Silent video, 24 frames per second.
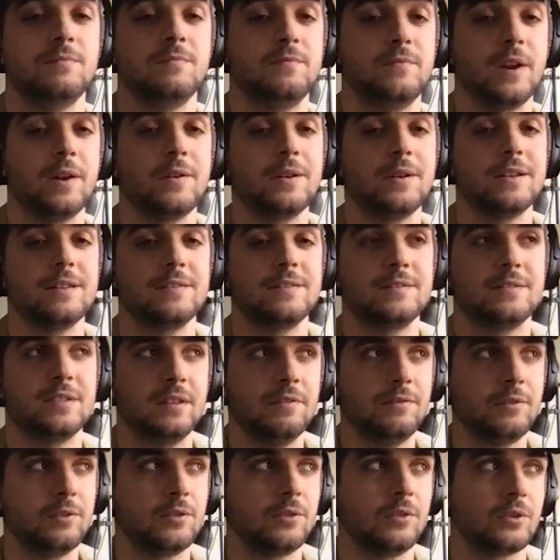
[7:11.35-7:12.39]
very
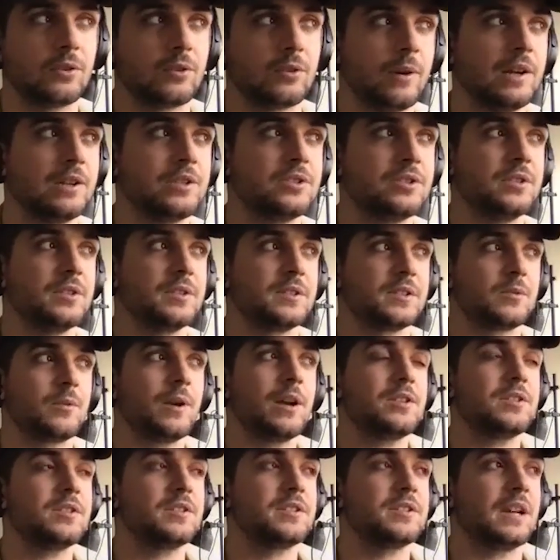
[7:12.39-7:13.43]
difficult questions
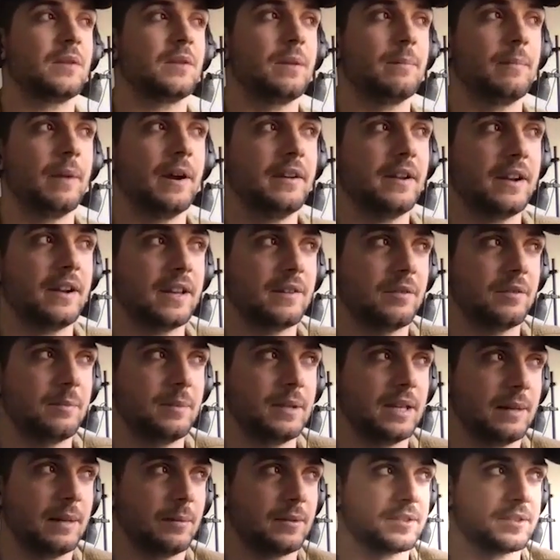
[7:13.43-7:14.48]
that we might not even
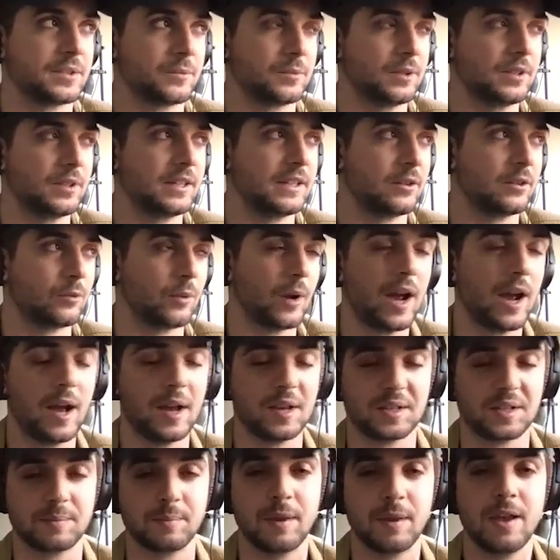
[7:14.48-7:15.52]
be able to really
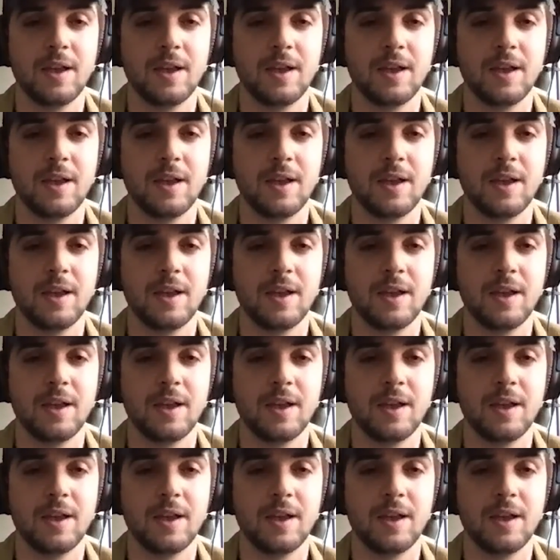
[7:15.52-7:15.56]
grasp